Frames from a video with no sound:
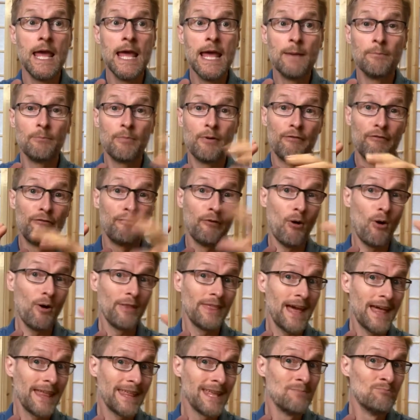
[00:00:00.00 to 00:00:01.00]
Before
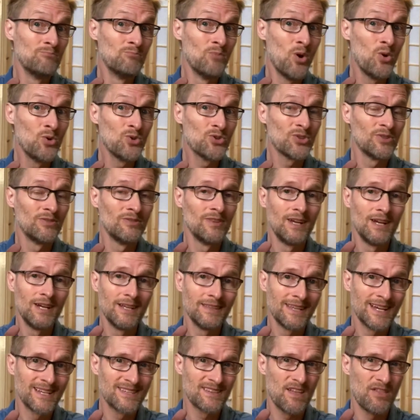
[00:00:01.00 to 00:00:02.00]
that emotion,
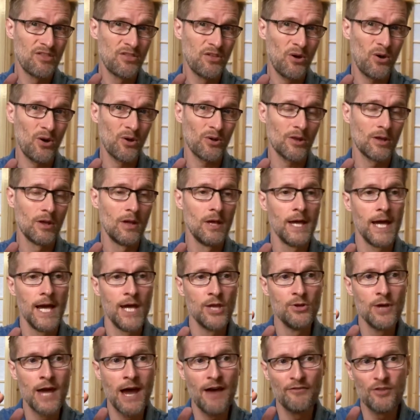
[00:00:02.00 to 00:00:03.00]
there's a thought. And
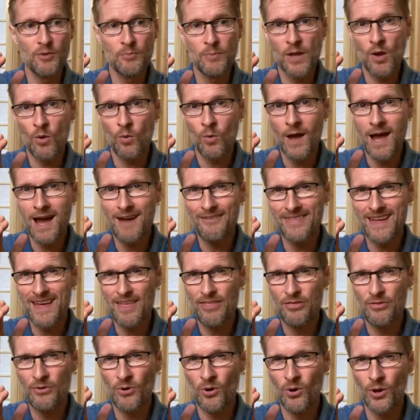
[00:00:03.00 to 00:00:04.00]
you have to be aware of
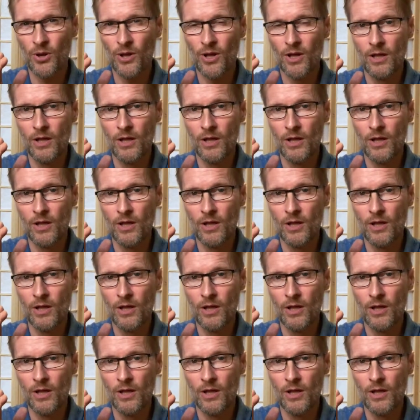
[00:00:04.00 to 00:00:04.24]
that thought.